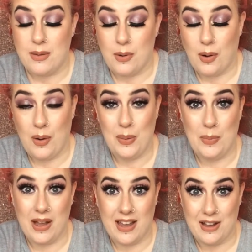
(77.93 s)
All
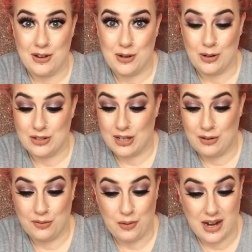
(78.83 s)
my kind of colours. I
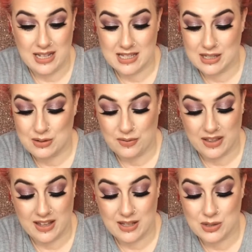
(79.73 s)
love reds and stuff
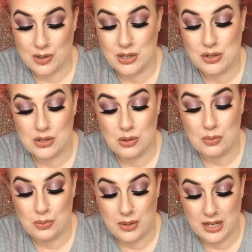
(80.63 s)
like that, so it does look
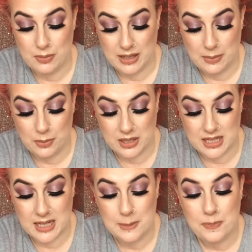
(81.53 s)
really
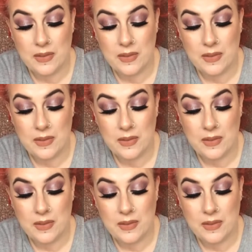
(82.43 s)
pretty.